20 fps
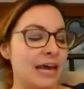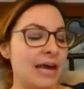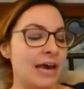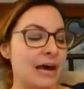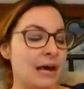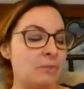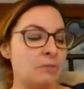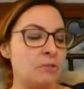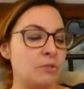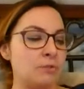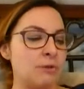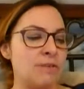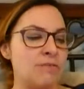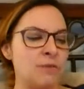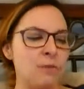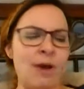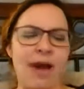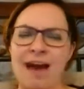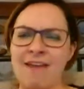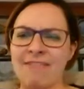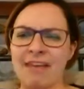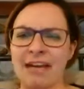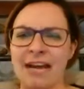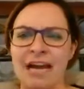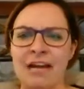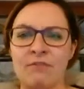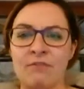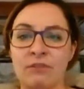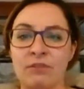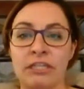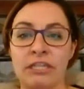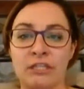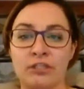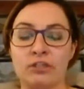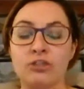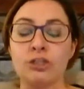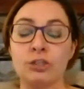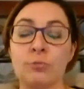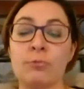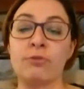Um, so if you have that kind of
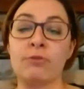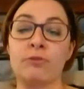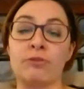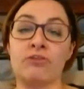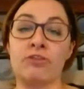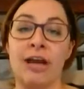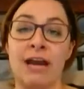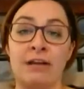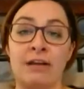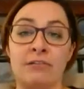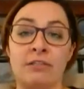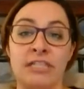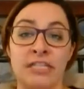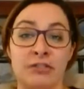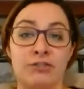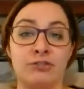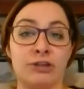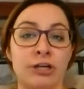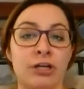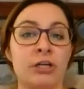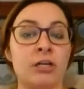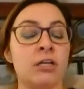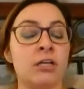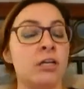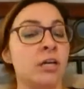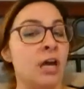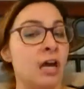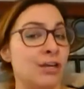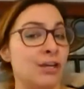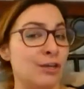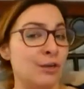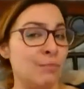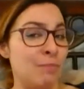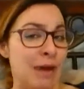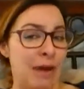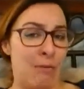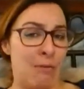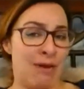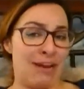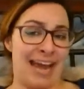relationship with your child's teacher, you
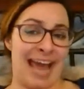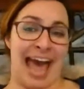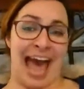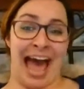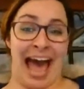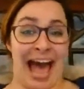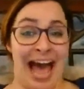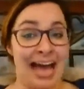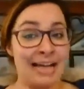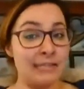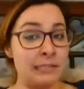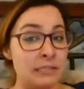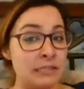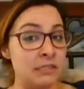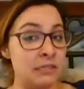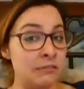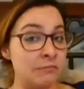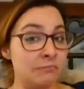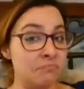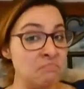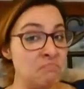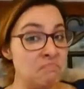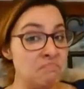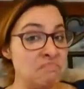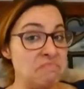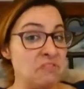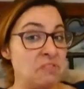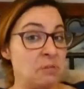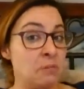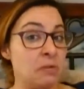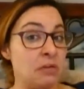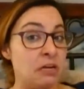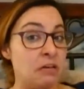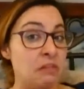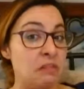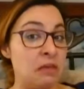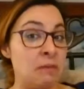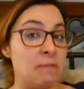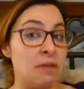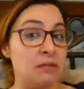might want to ask someone
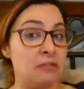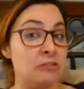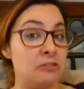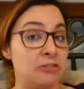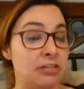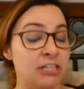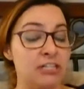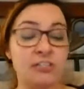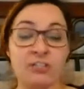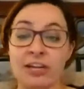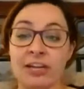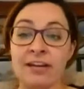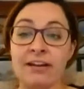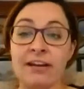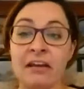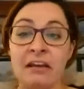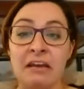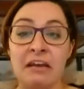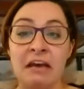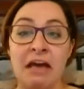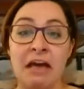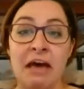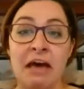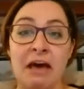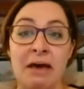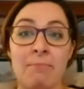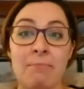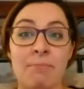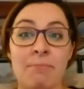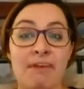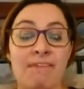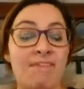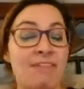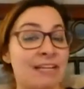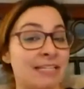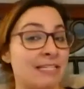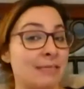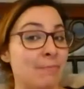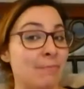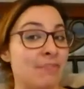in the administration um, if
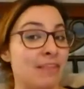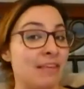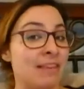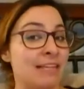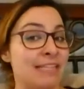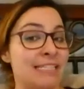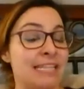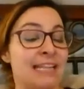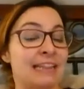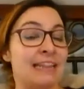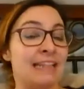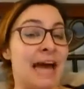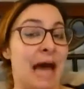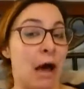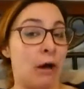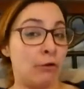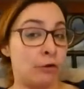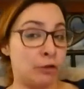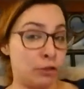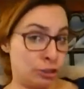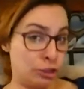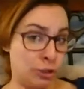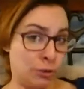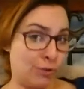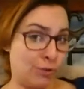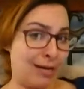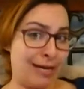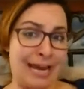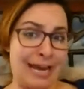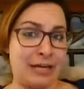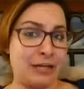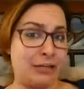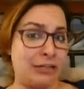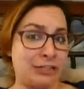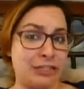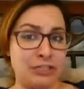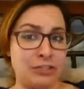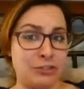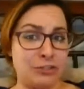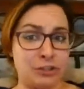that's something that's allowed because you don't want to get your
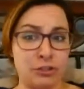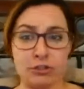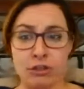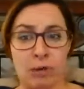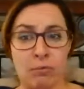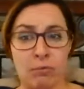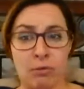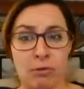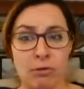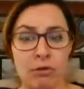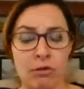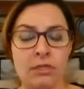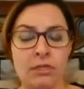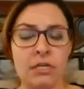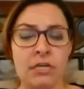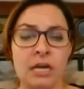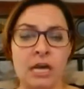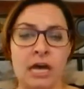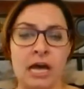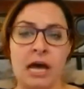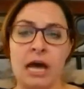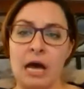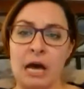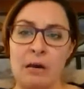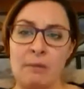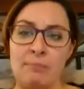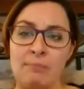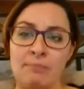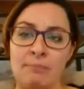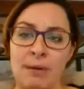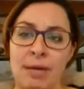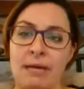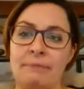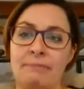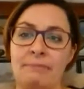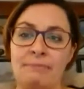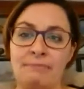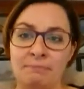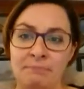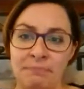teacher in trouble. Um,
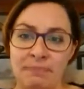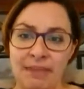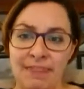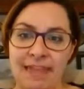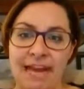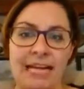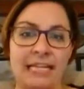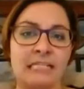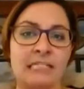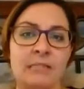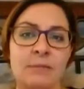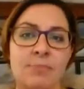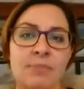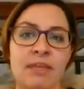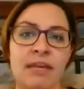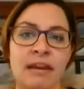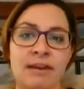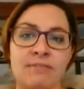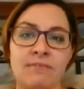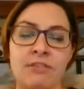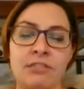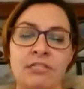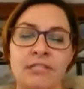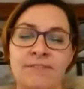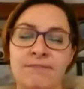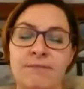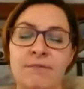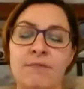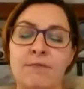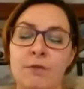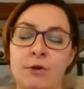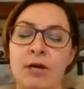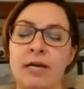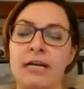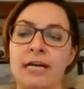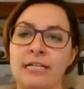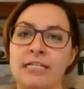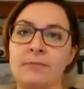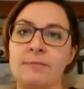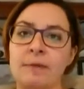but that is something I've received before
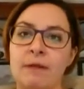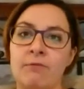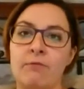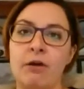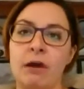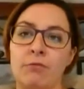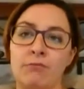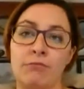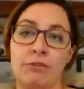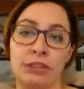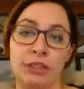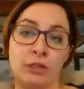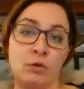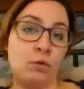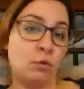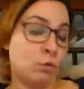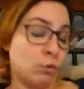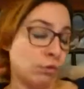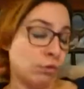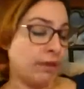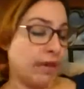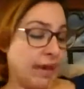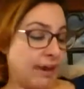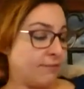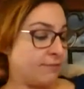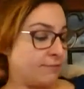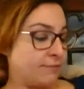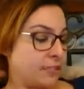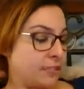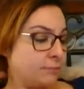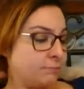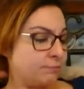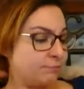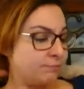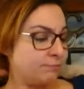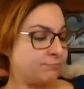and has been a, a really cool gift.